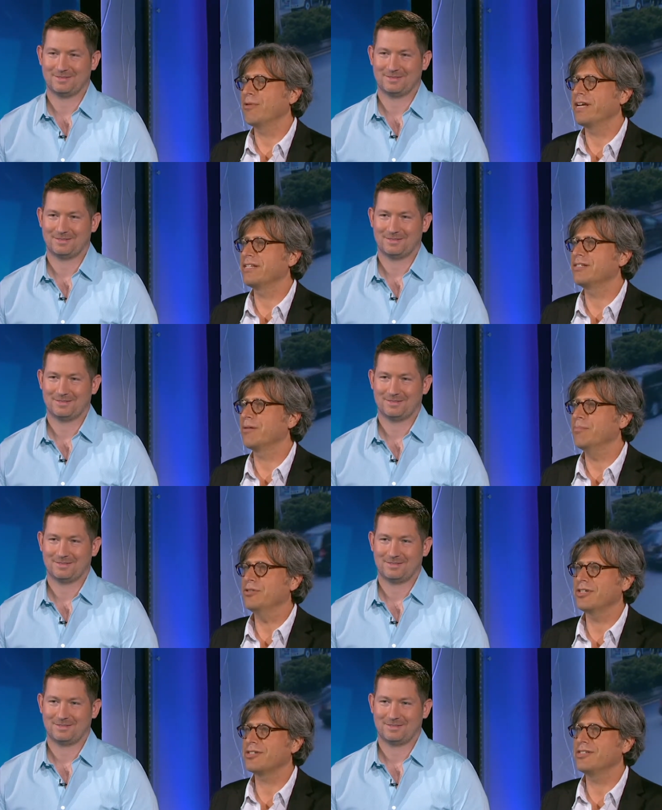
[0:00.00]
Speaker 1: brings
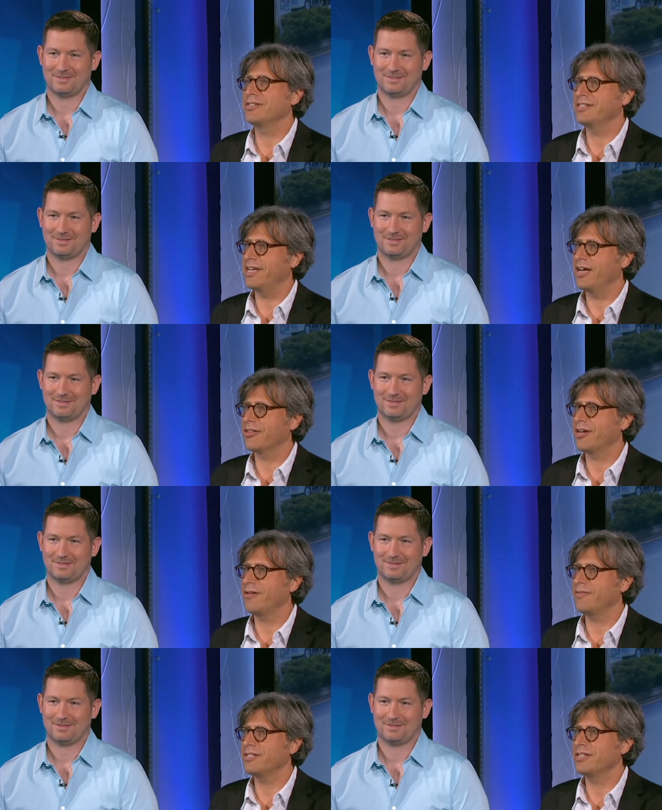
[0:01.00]
musicians into
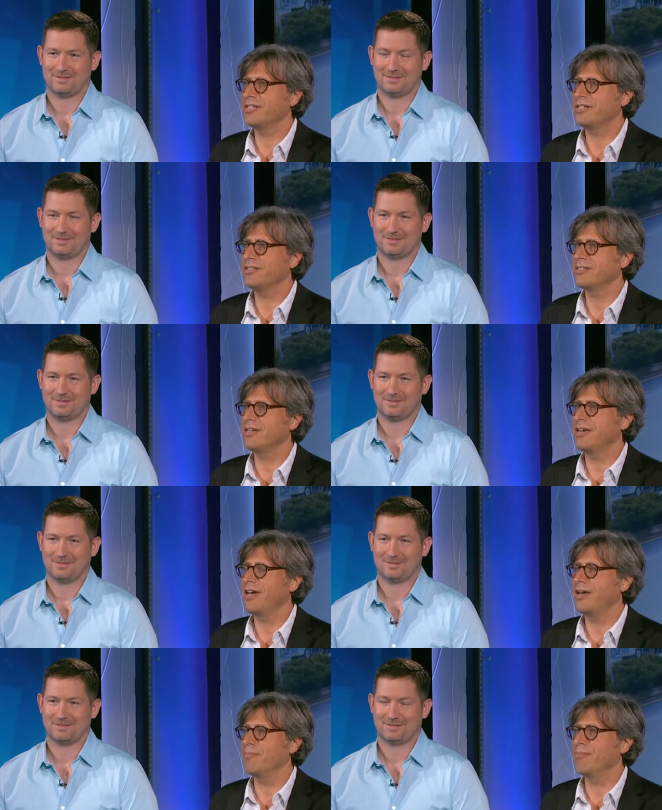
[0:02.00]
healthcare facilities
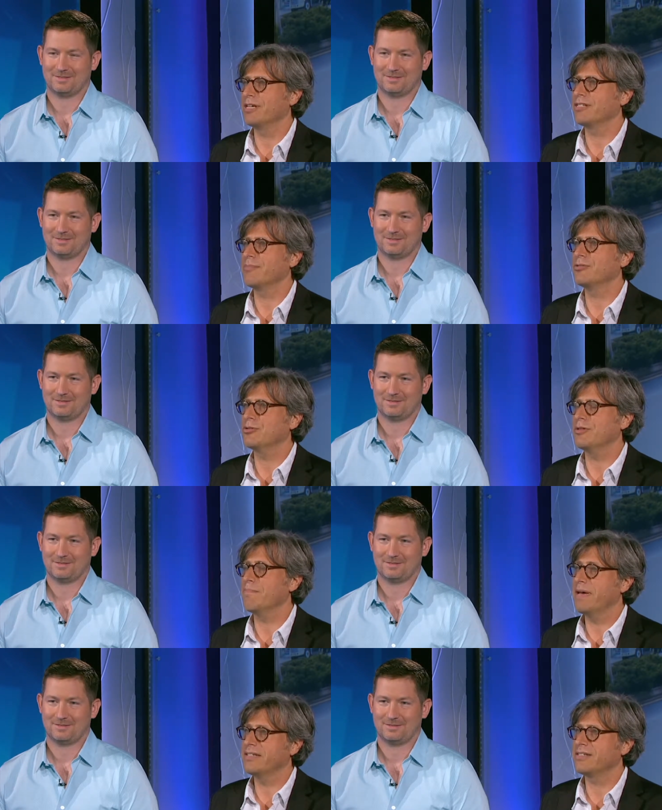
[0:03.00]
and brings them to the
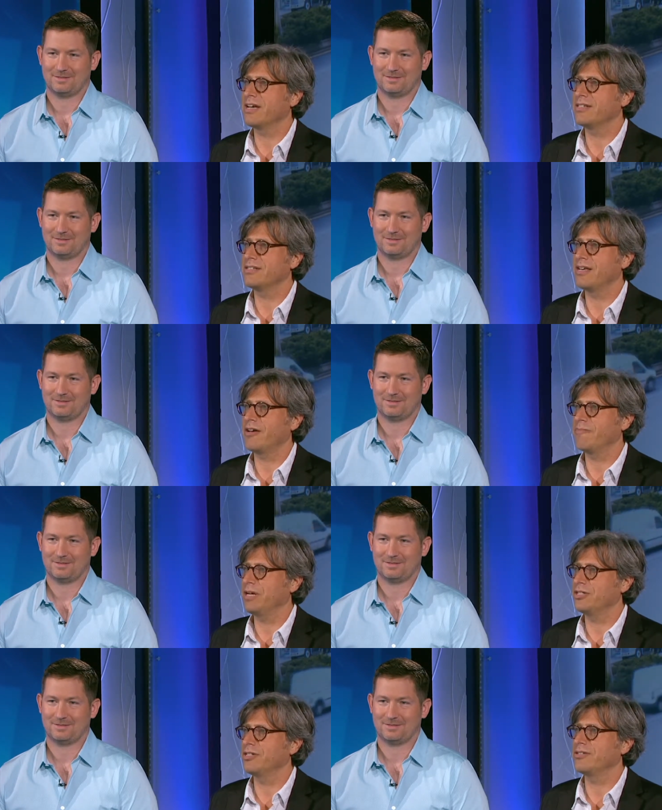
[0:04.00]
bedsides of
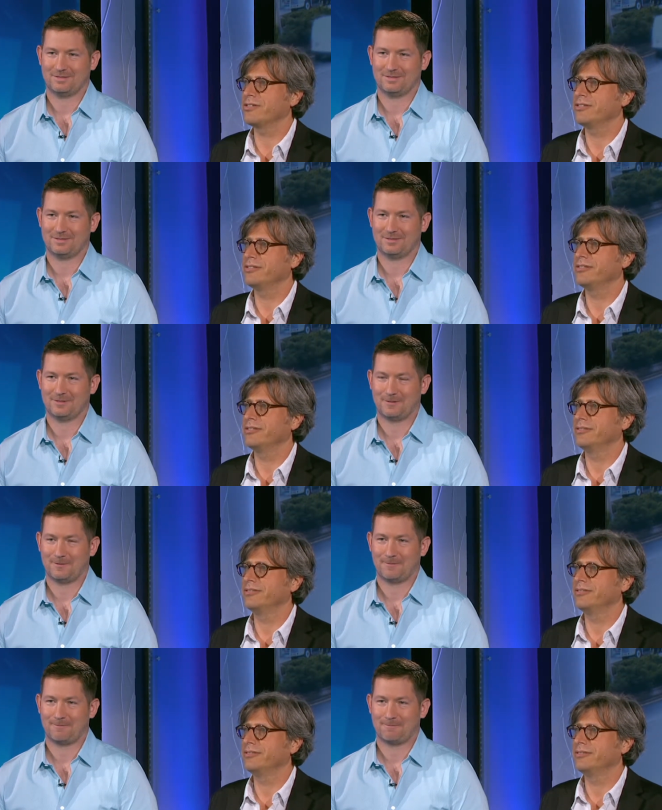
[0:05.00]
patients. How'd you
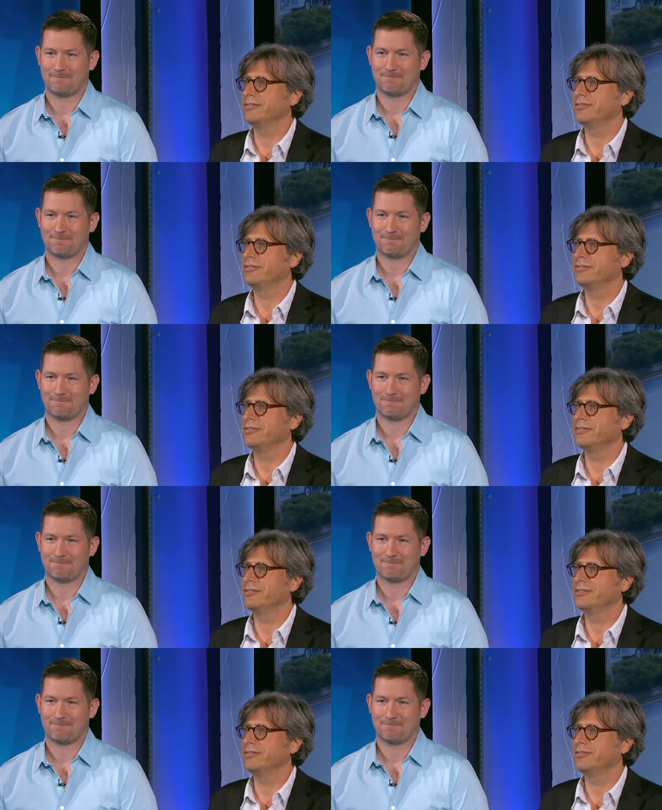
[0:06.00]
start it?